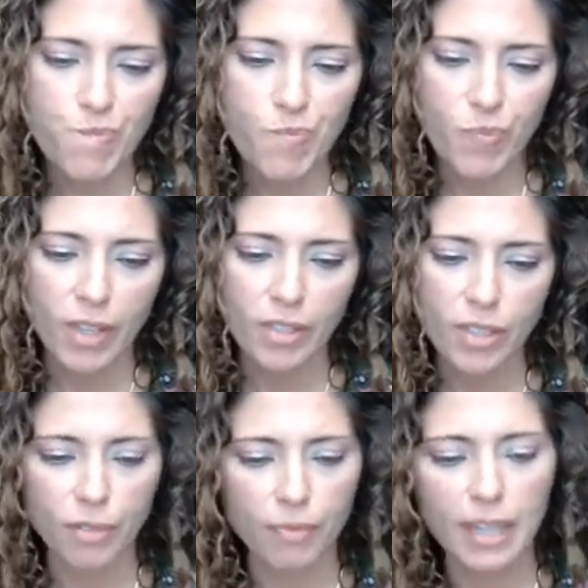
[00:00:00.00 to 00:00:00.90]
So
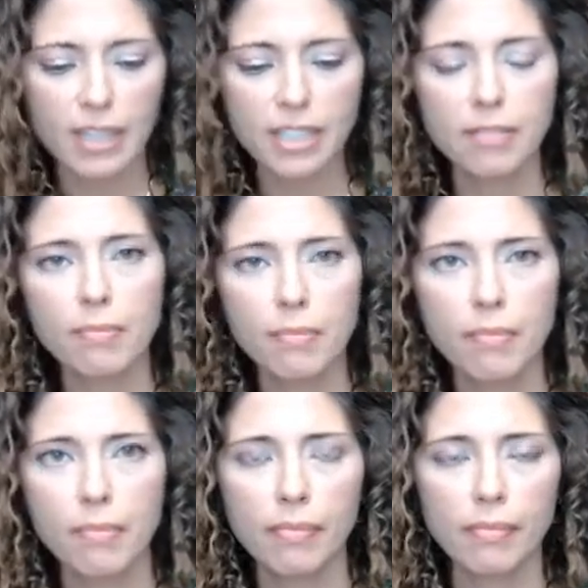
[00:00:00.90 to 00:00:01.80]
that's
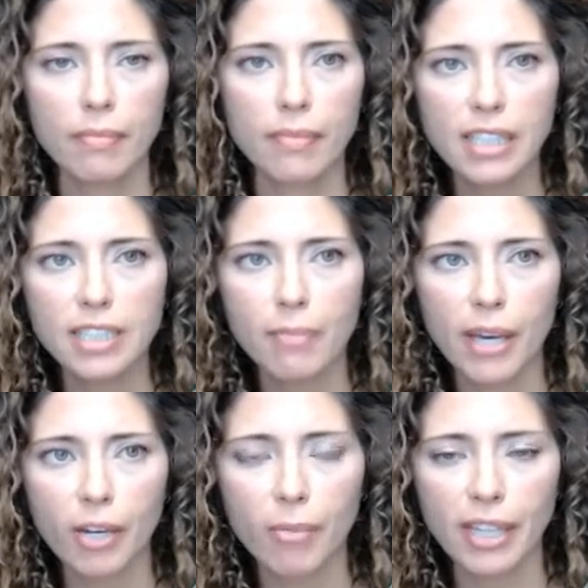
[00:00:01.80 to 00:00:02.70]

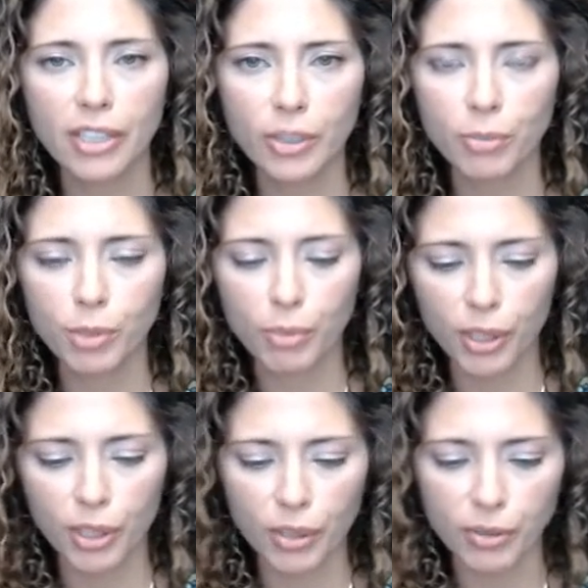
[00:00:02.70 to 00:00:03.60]
Mycobacterium
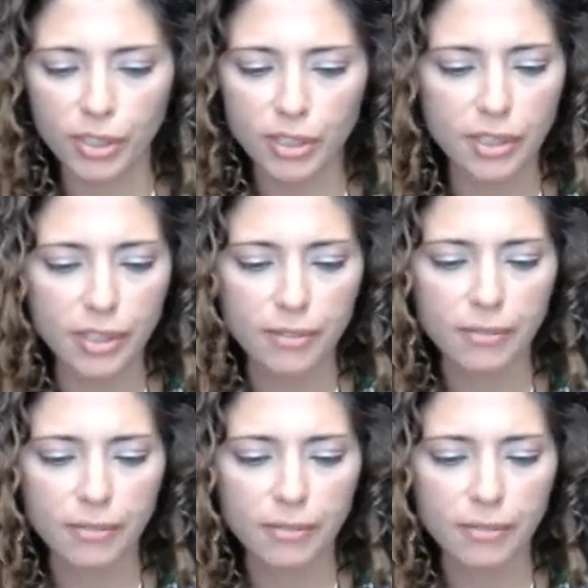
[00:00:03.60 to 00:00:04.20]
tuberculosis.